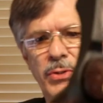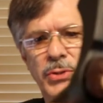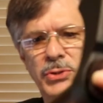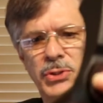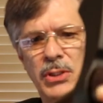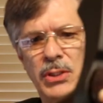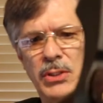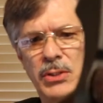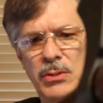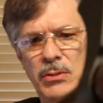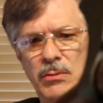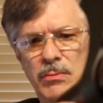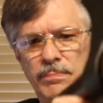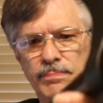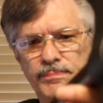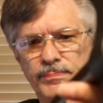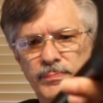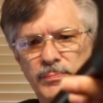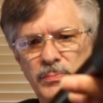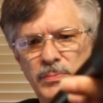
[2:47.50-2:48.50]
there's a little
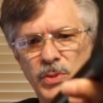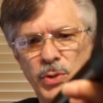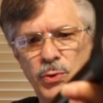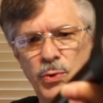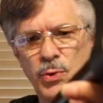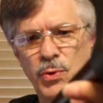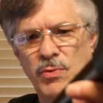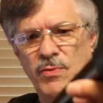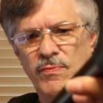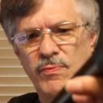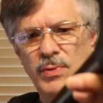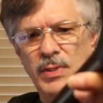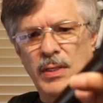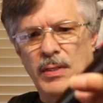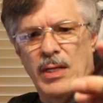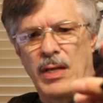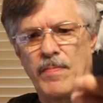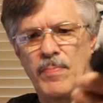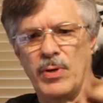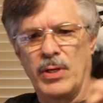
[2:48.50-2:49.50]
groove
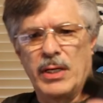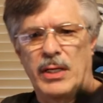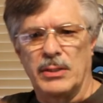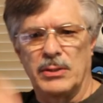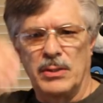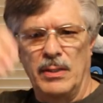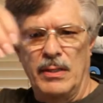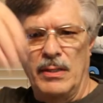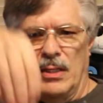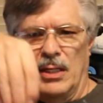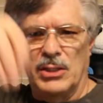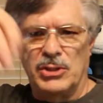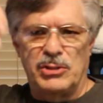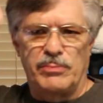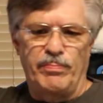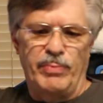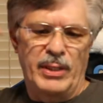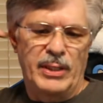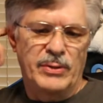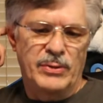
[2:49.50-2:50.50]
and they put a, a
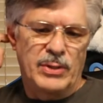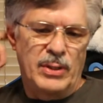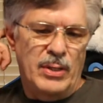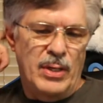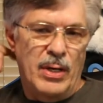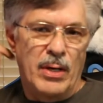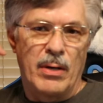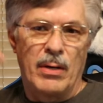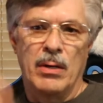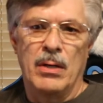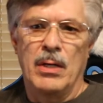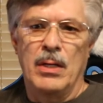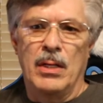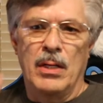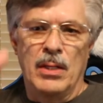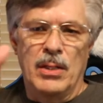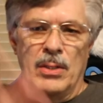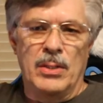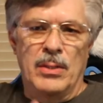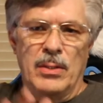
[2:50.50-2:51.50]
splint in there
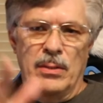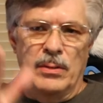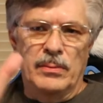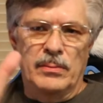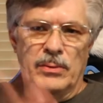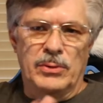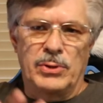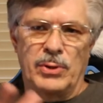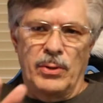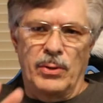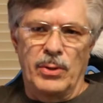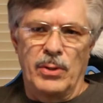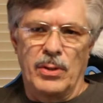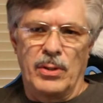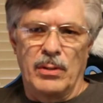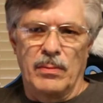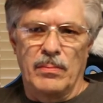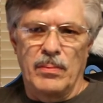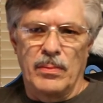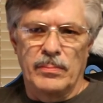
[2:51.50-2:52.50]
so you
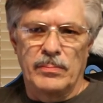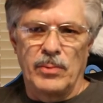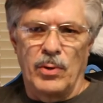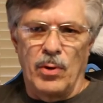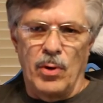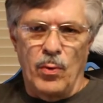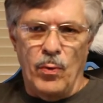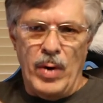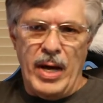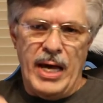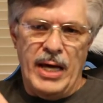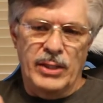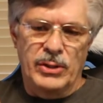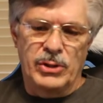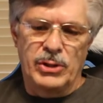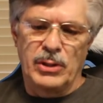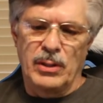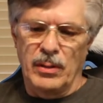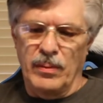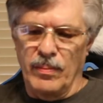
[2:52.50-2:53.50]
can, or a
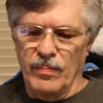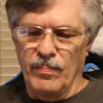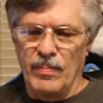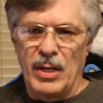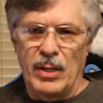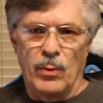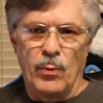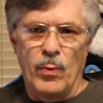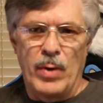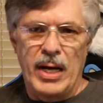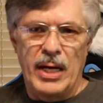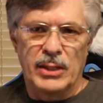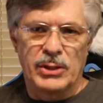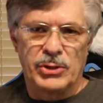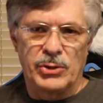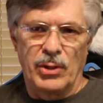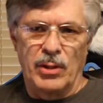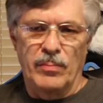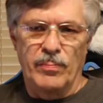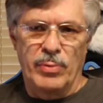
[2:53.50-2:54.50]
wedge, or a metal wedge,
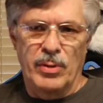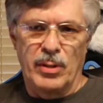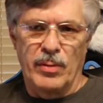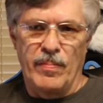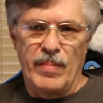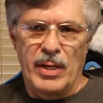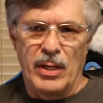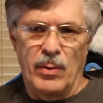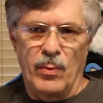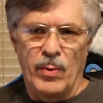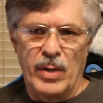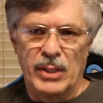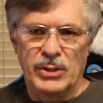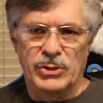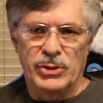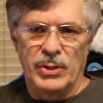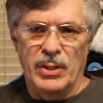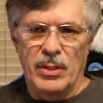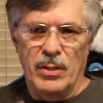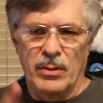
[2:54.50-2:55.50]
so you can put a metal
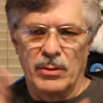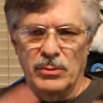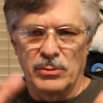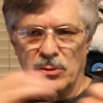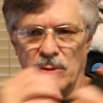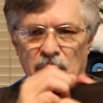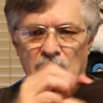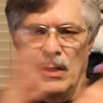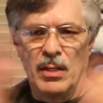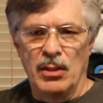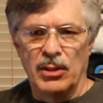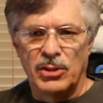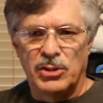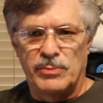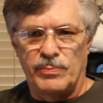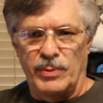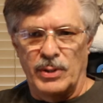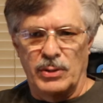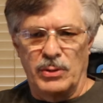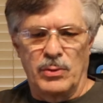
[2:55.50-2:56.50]
wedge in there. It'll
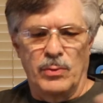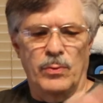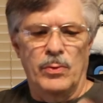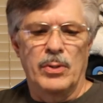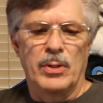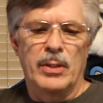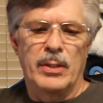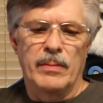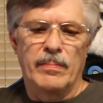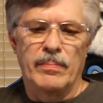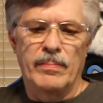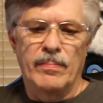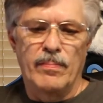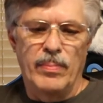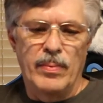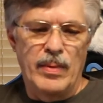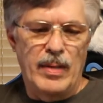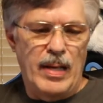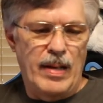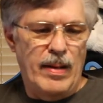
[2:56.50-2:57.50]
split the wood and
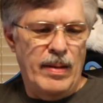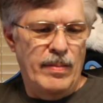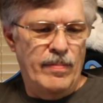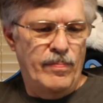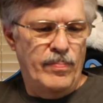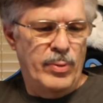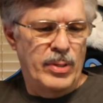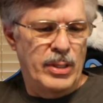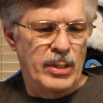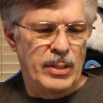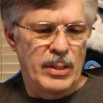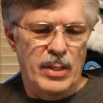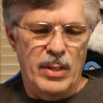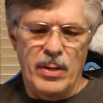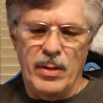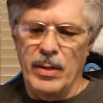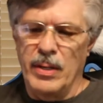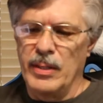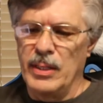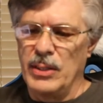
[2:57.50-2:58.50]
put it in
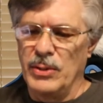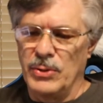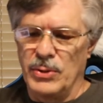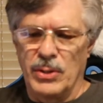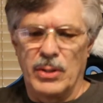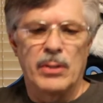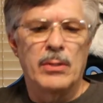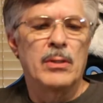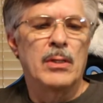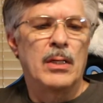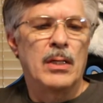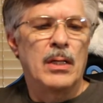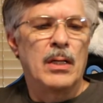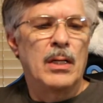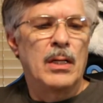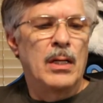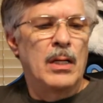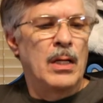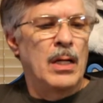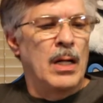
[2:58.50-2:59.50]
there easier.
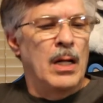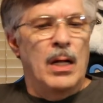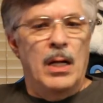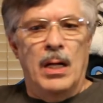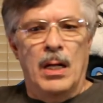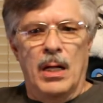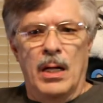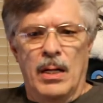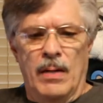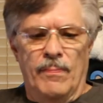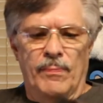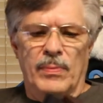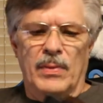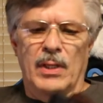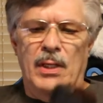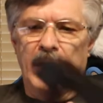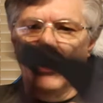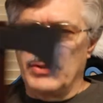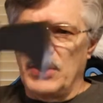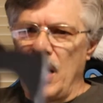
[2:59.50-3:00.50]

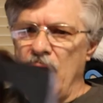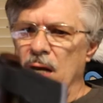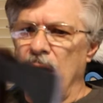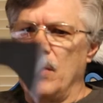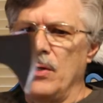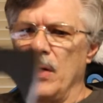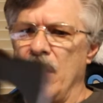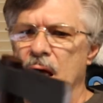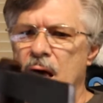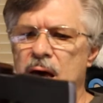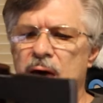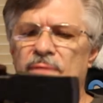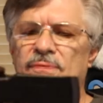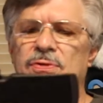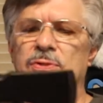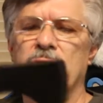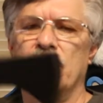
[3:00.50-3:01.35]
It's got a good heft